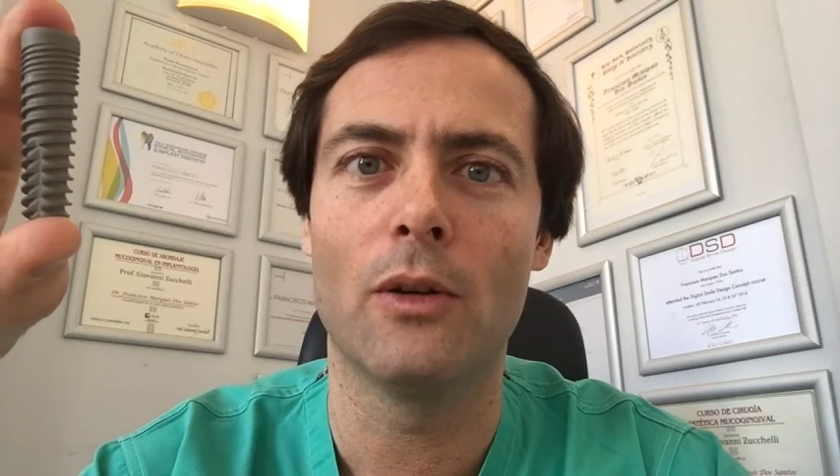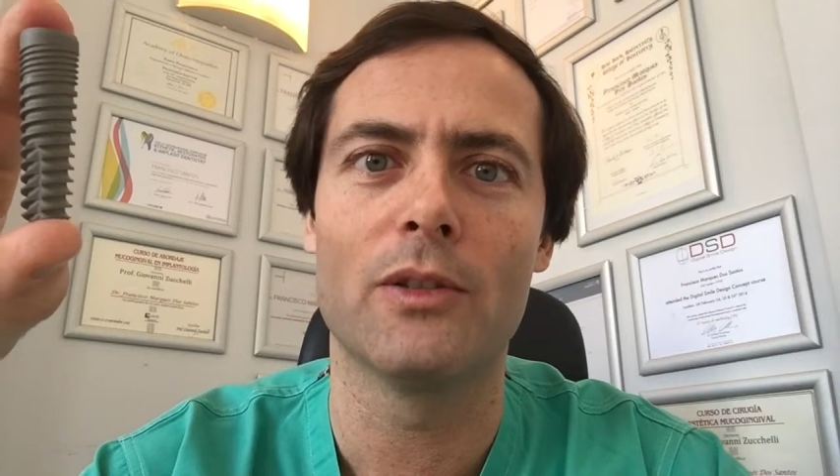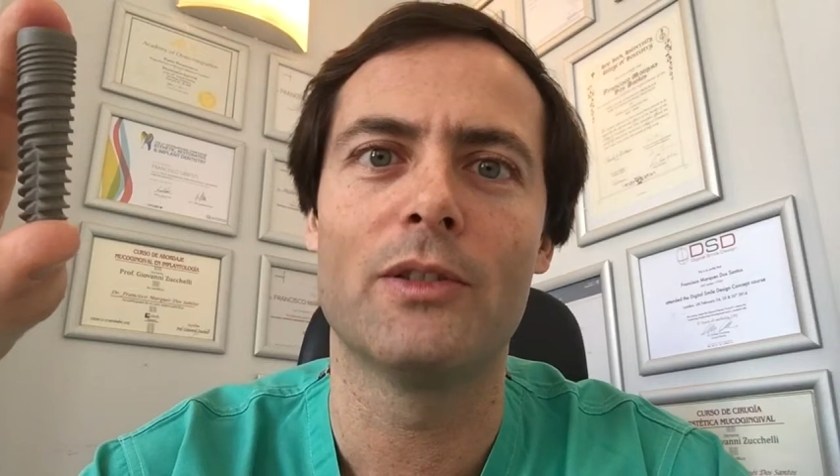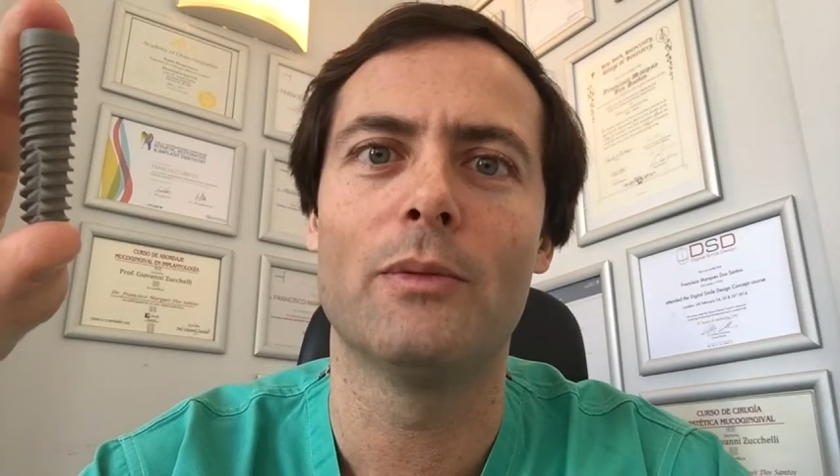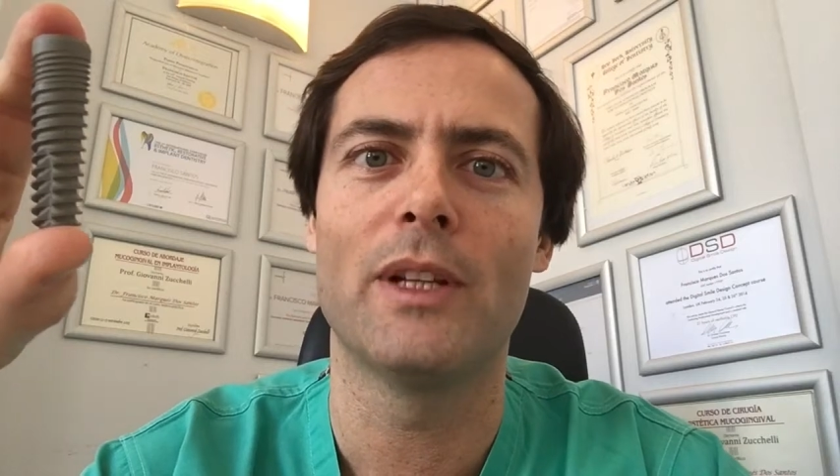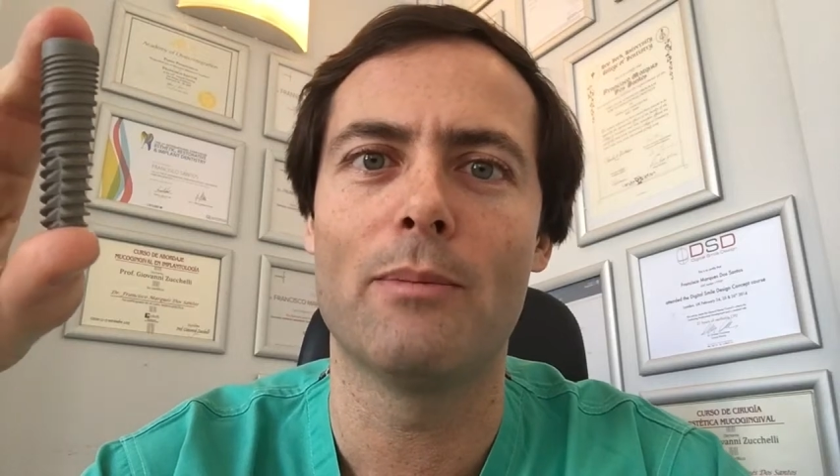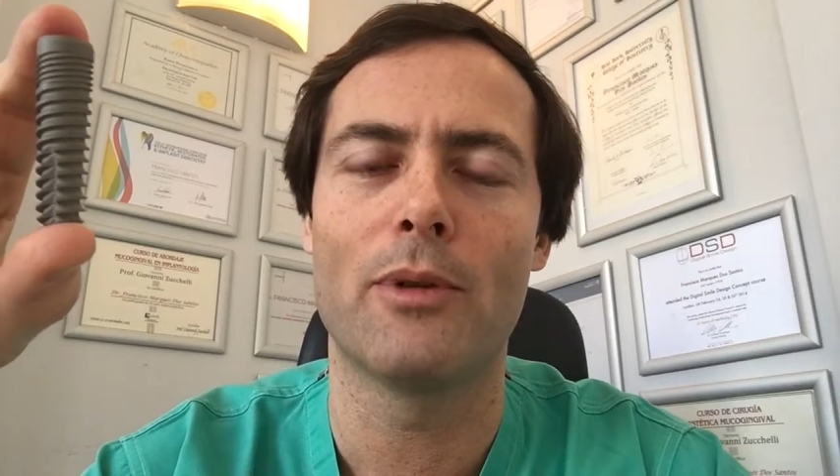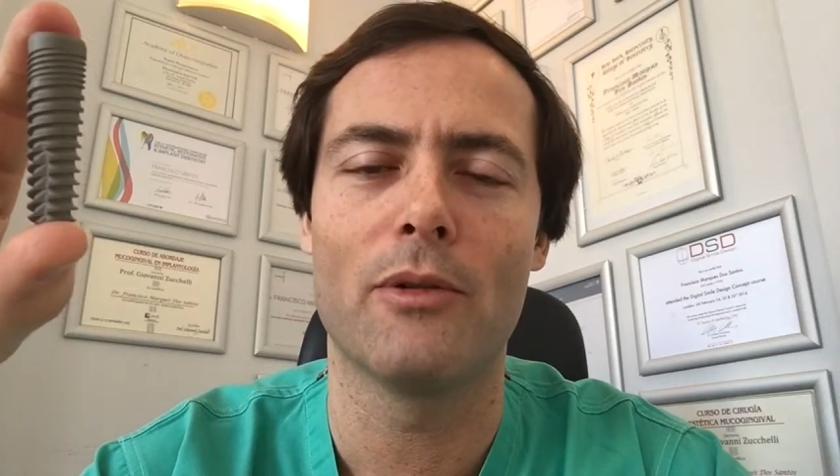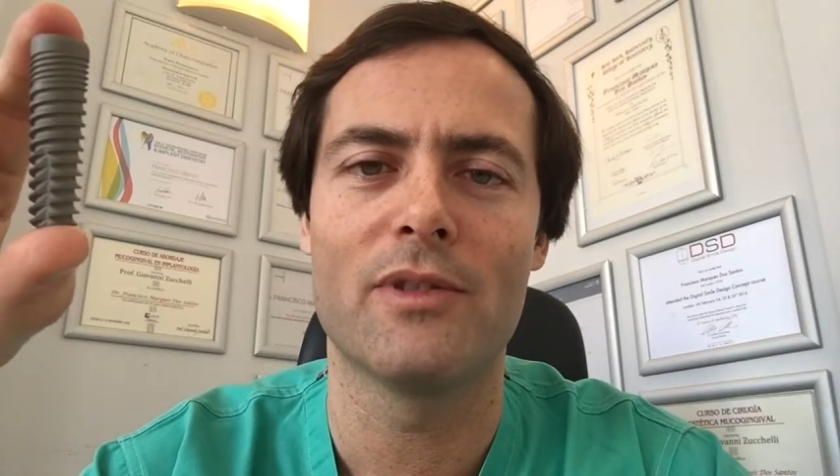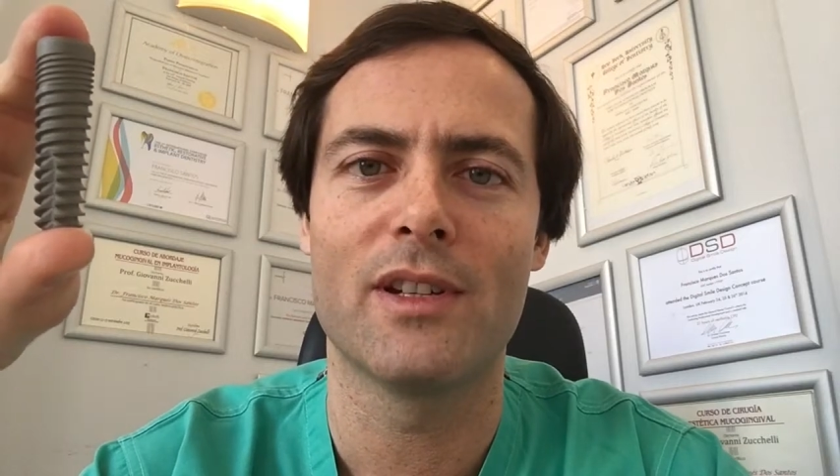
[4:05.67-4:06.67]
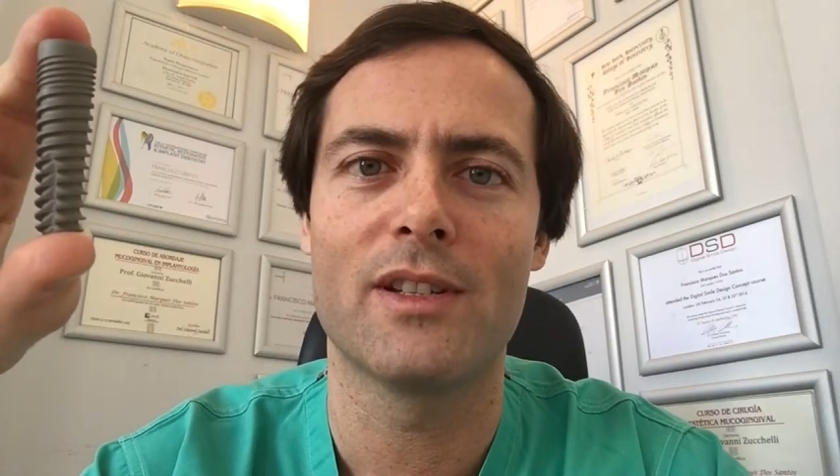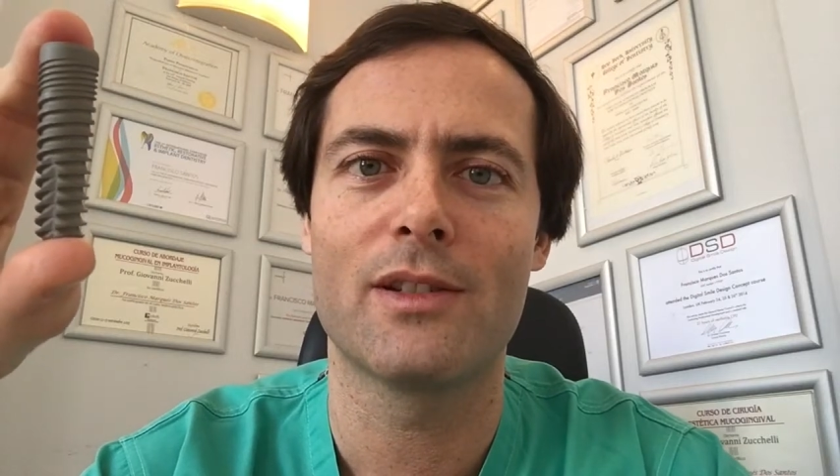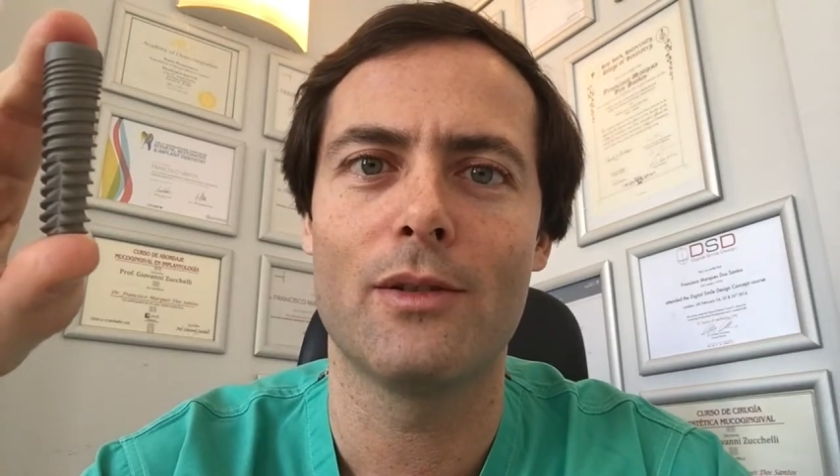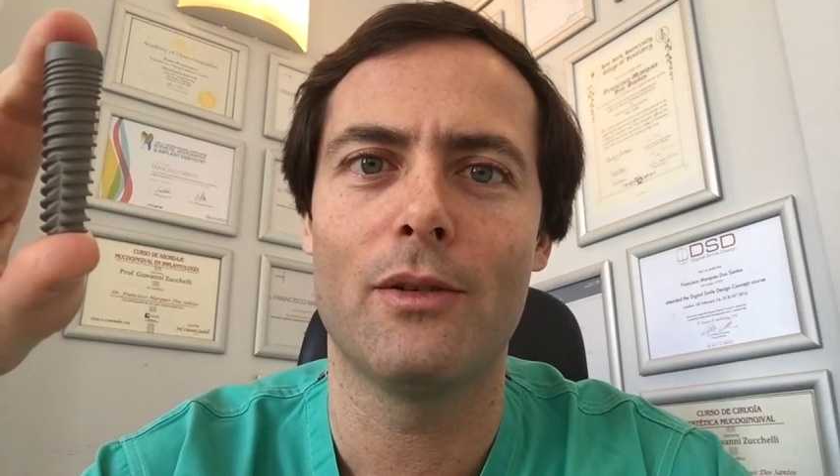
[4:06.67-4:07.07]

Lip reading: also with the process